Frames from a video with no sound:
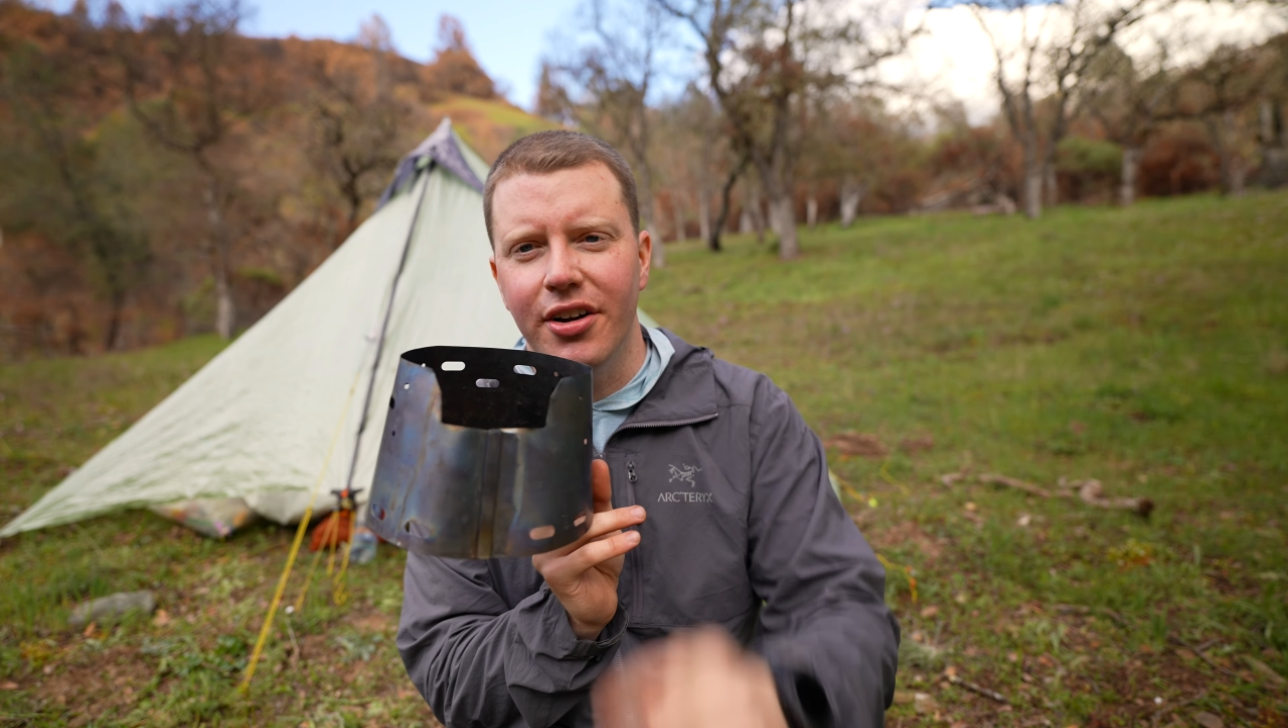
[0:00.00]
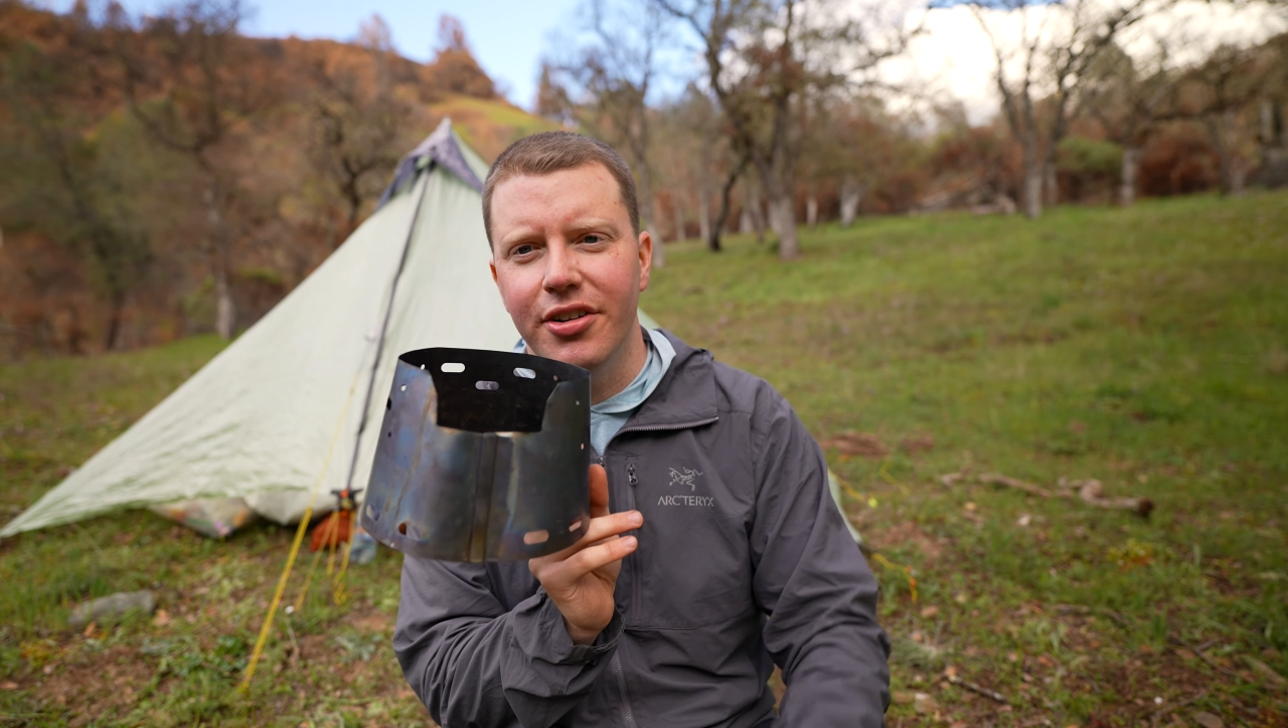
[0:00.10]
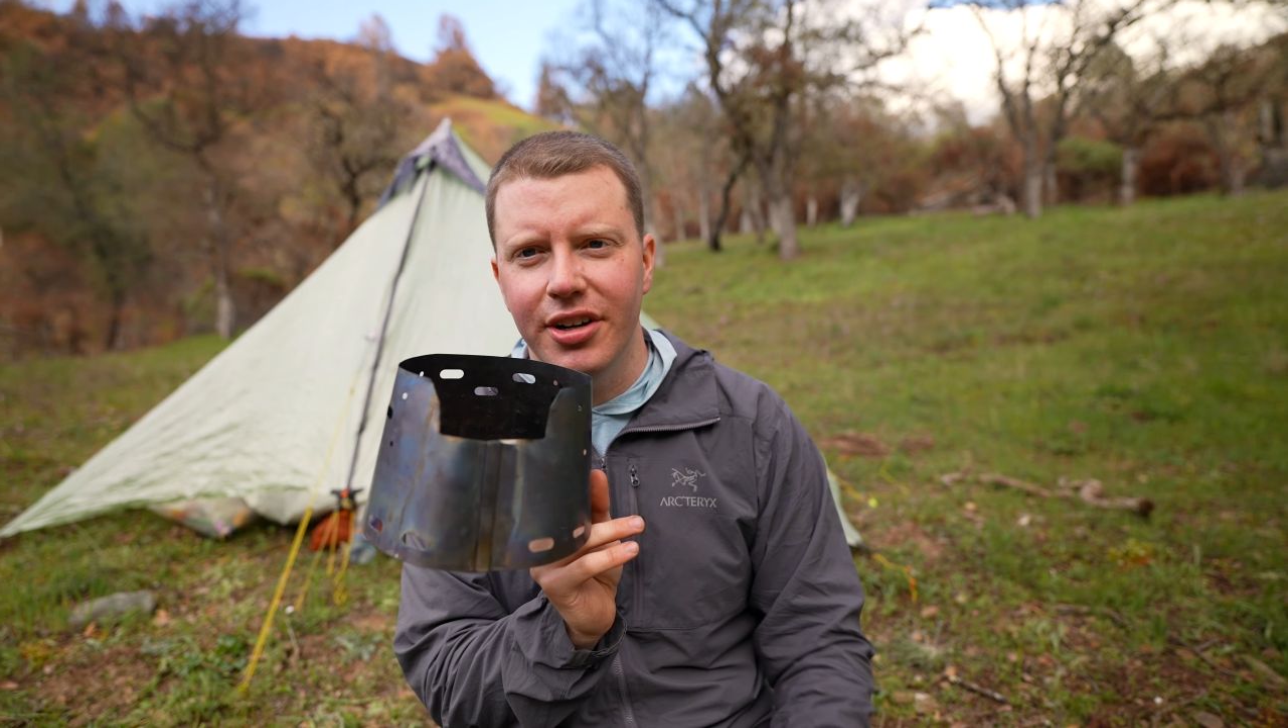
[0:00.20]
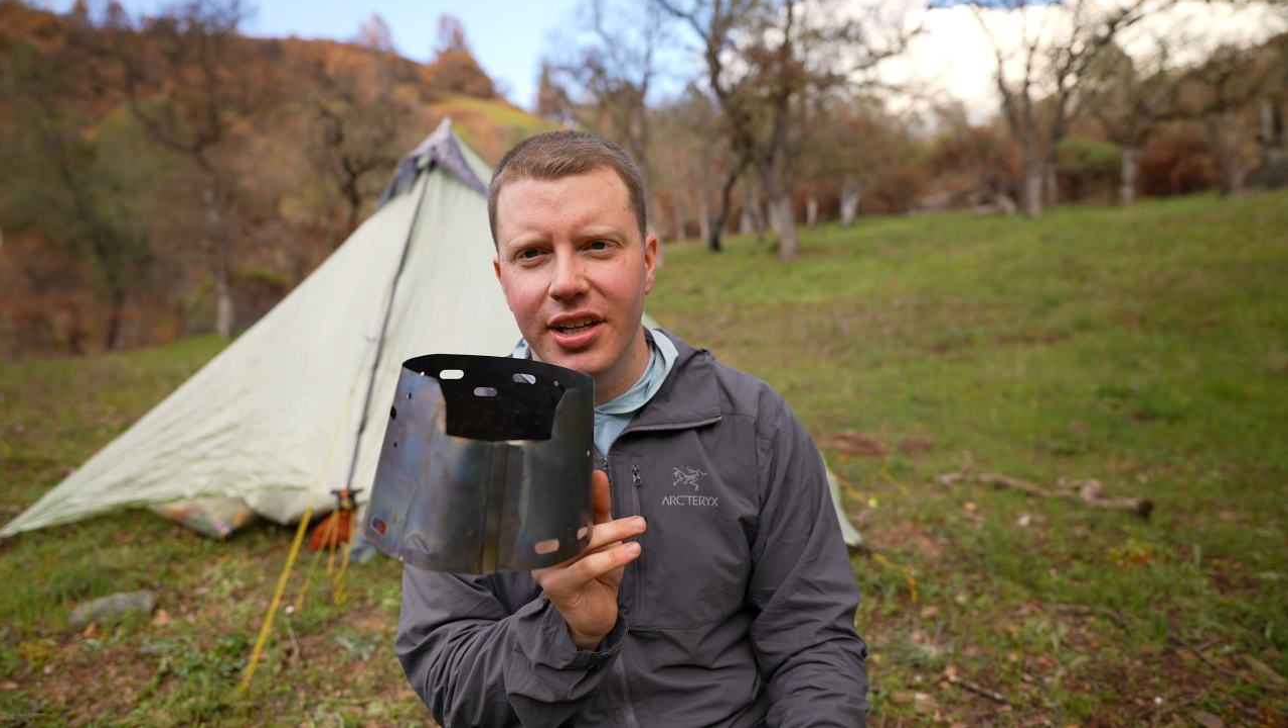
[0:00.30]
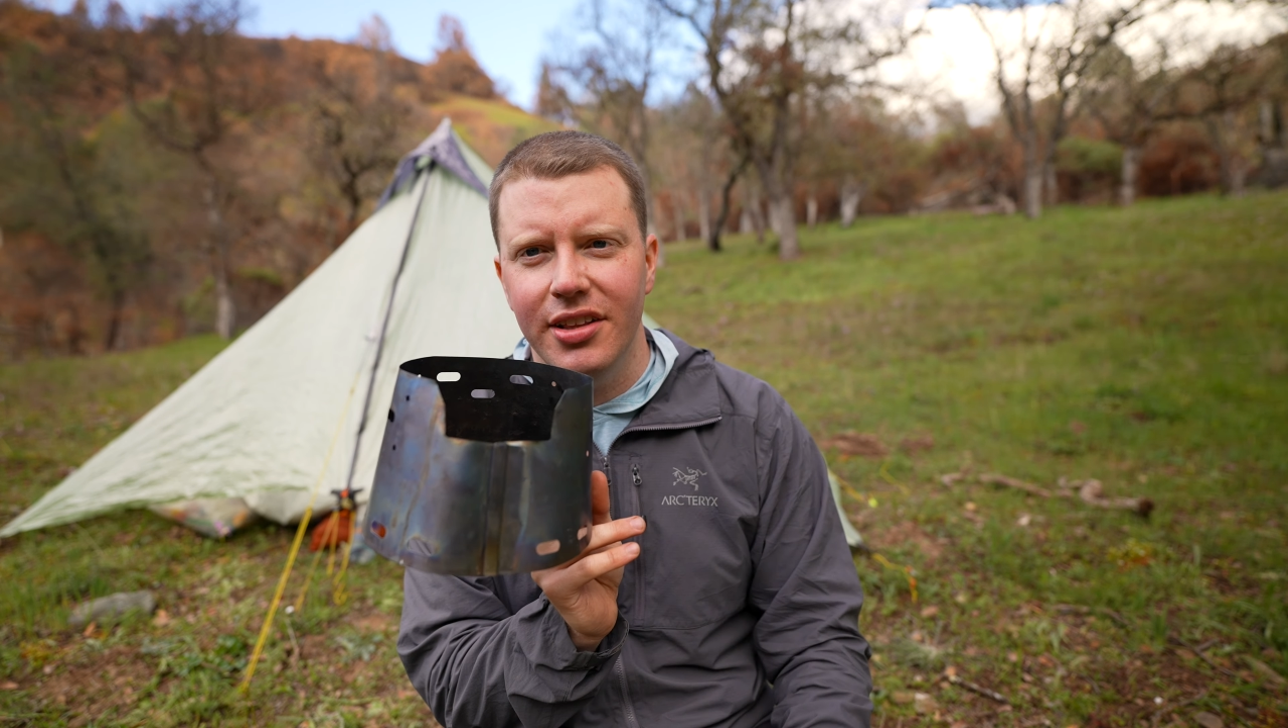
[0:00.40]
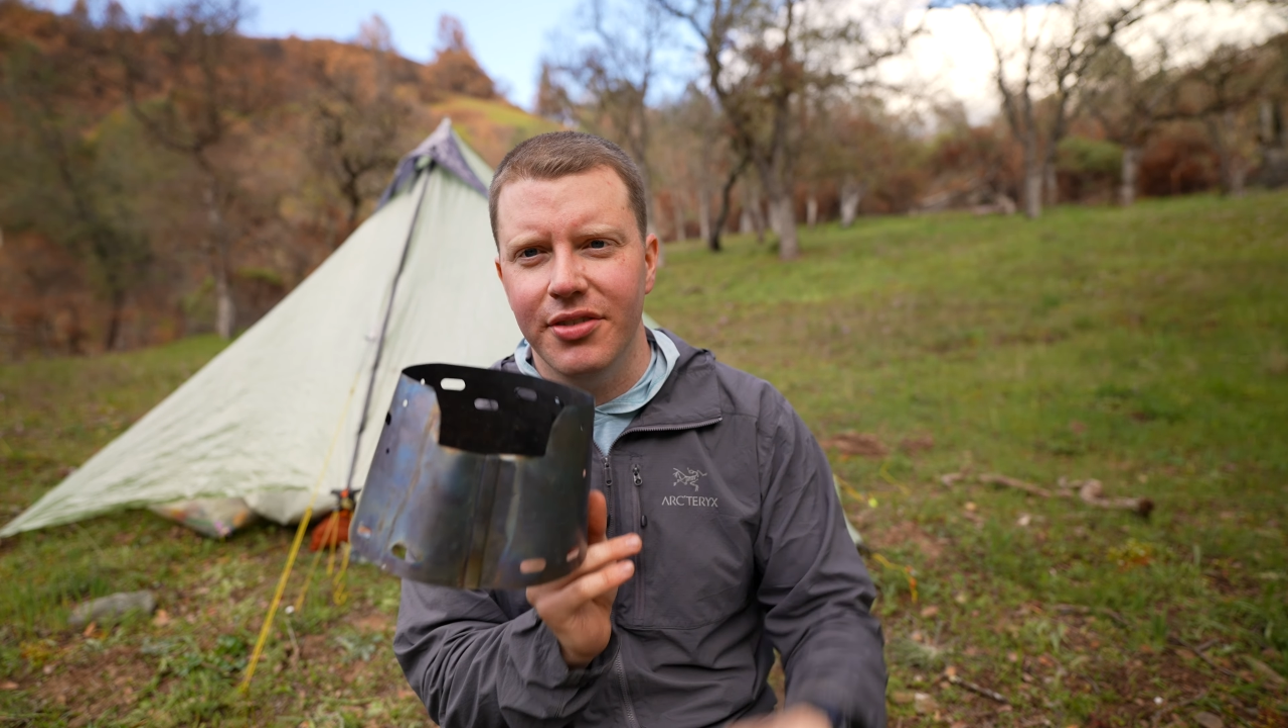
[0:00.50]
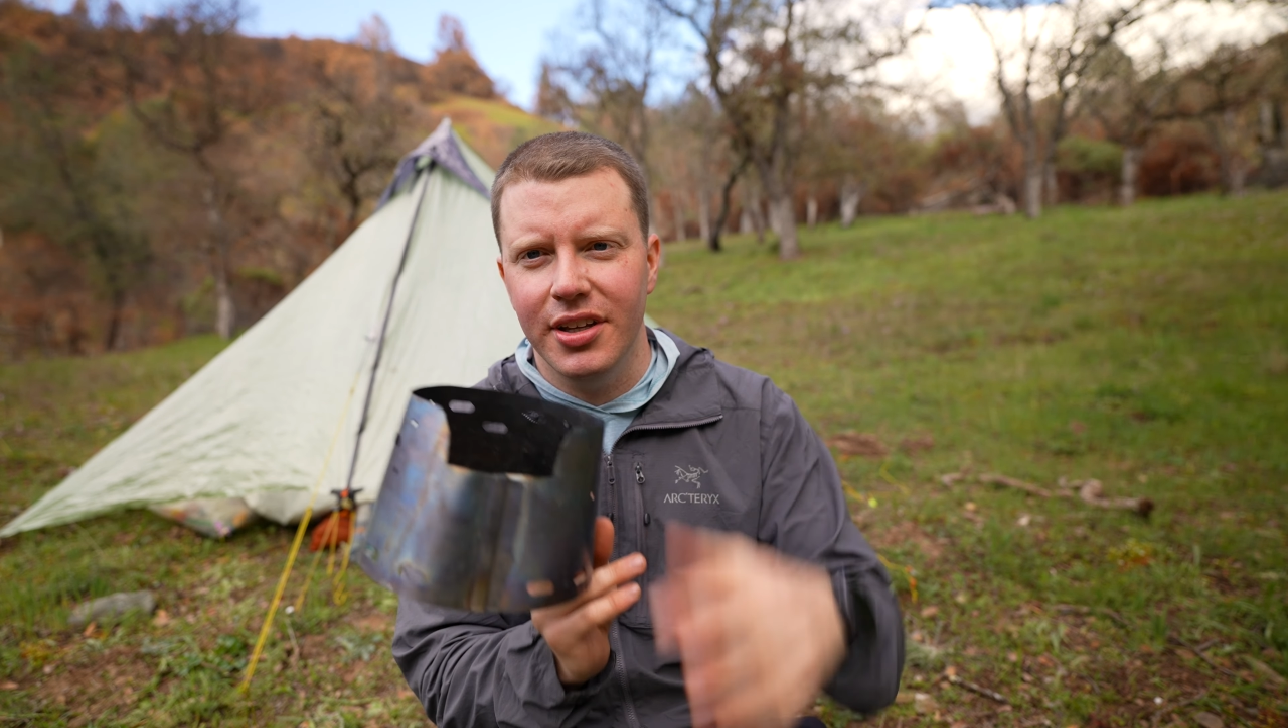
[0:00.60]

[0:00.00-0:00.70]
underneath of